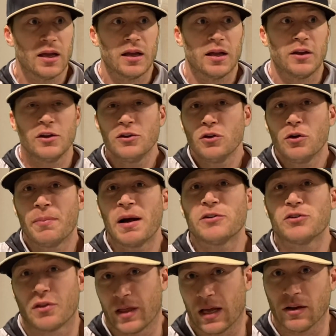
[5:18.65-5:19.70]
You can do a
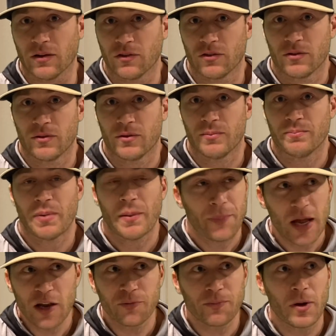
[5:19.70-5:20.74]
bunch of things. But
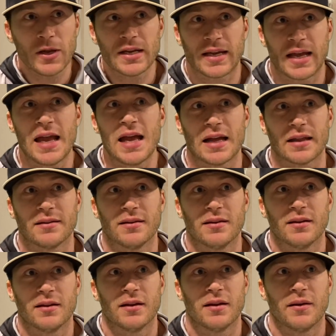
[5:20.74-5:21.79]
baseball, you can't.
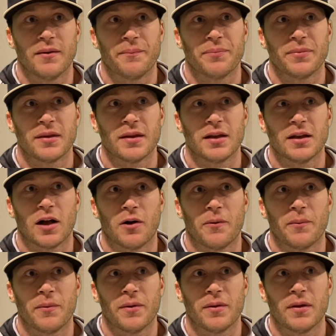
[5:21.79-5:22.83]
You know,
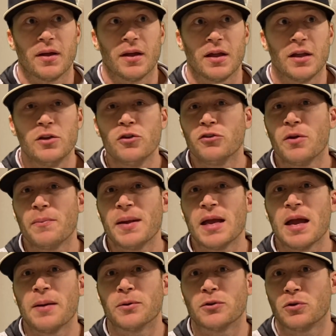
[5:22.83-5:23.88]
you used to
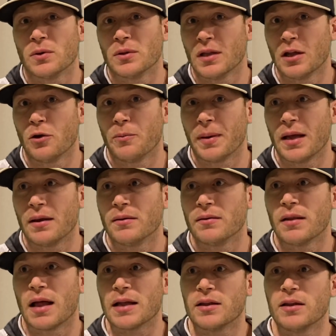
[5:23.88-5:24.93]
be able to a little bit,
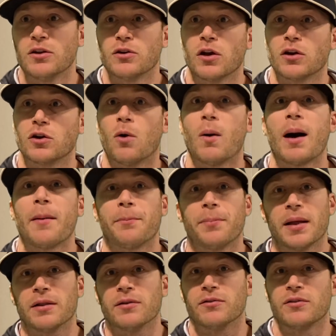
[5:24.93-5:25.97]
like you could go up
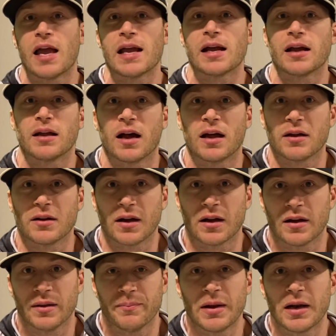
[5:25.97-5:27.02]
and take
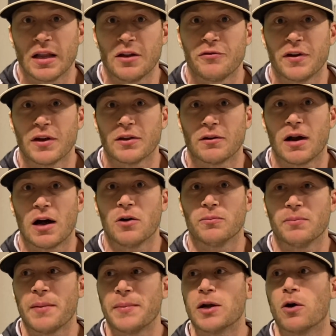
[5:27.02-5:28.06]
a middle infielder out,
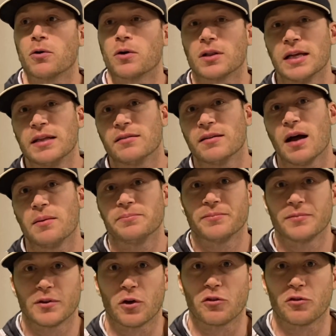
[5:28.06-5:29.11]
maybe go cleats
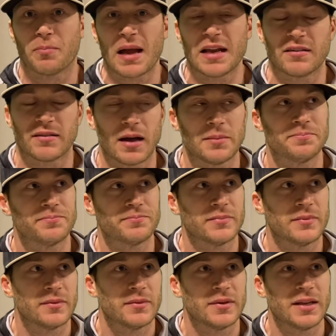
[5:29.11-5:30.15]
up, go spikes up.
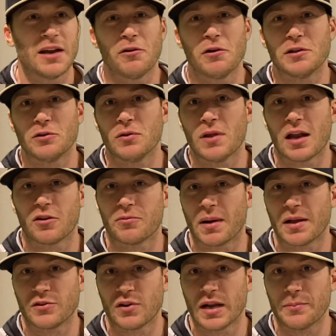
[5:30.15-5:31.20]
Can't really do that as
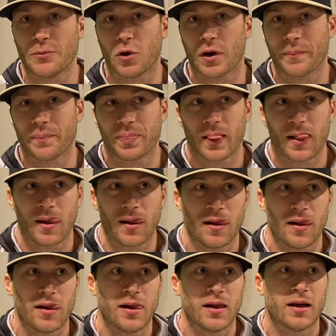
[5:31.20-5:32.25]
much anymore.
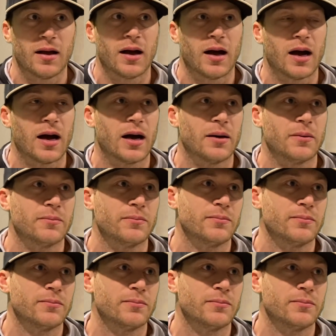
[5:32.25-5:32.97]
You know,